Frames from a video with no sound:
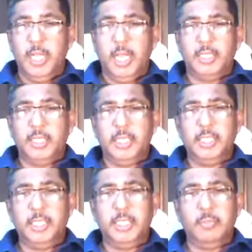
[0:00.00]
and
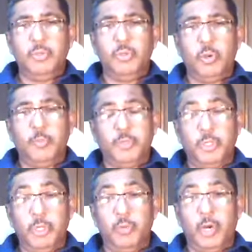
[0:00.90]
teaching them to
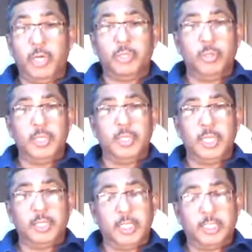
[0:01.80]
observe whatsoever
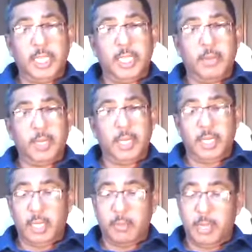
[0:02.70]
the things I have
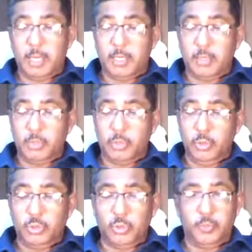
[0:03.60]
commanded them to
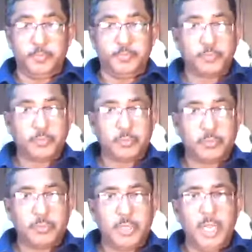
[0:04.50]
do so.
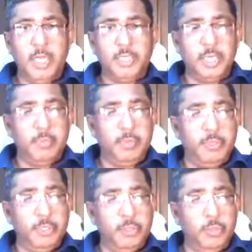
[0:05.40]
I shall be
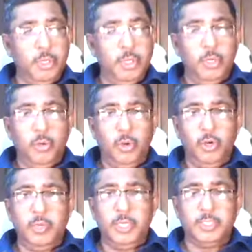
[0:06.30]
with you
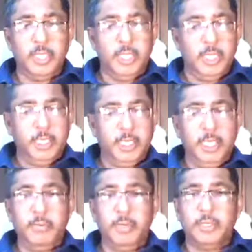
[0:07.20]
always,
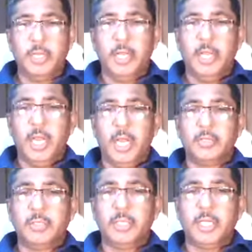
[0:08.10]
even
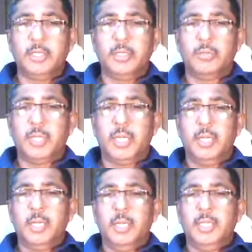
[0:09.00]
unto the end of the
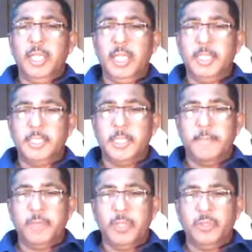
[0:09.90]
age.
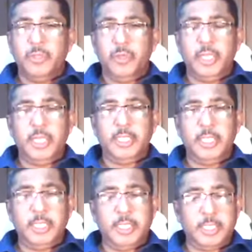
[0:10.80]
So here
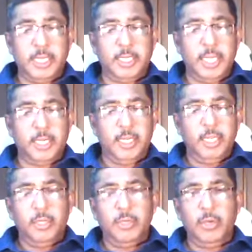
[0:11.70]
Jesus said that
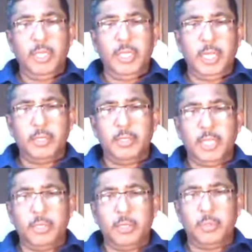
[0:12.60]
go ye unto the
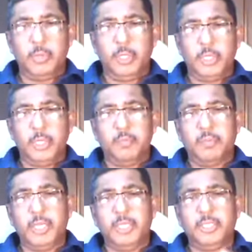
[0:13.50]
end of the world,
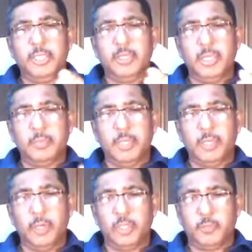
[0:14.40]
preaching them the
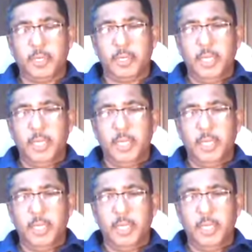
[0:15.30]
gospel,